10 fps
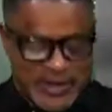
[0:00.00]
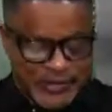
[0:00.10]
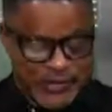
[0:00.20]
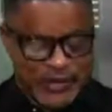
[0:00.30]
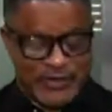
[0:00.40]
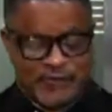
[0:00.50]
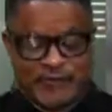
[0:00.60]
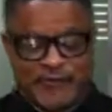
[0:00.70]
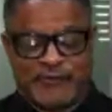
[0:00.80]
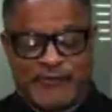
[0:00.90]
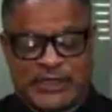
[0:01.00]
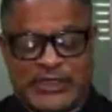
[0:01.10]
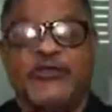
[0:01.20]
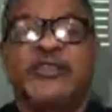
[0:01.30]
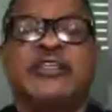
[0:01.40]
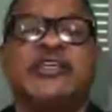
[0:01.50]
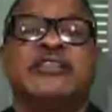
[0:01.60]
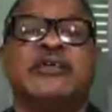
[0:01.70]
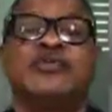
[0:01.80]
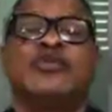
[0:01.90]
I'm reading from 1
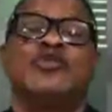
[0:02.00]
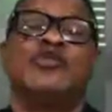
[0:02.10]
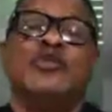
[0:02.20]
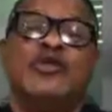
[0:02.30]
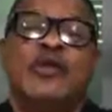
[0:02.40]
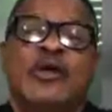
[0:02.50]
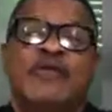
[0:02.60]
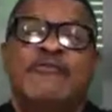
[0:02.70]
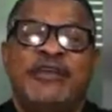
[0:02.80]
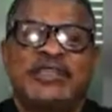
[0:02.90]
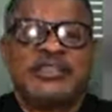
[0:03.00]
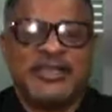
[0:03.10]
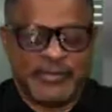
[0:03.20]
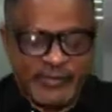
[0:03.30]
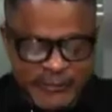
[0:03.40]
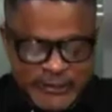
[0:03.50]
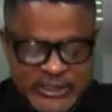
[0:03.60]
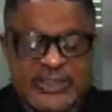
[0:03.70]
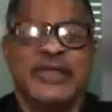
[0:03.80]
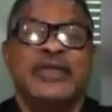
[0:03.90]
Corinthians chapter 2, verse number
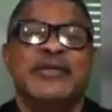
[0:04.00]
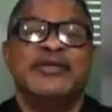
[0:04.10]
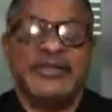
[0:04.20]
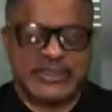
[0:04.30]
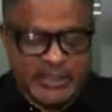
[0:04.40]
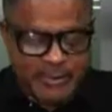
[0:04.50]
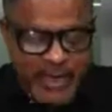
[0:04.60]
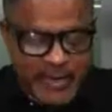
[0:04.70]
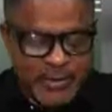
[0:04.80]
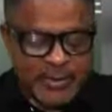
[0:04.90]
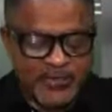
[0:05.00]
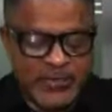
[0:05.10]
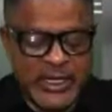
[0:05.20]
14 in the Message Bible.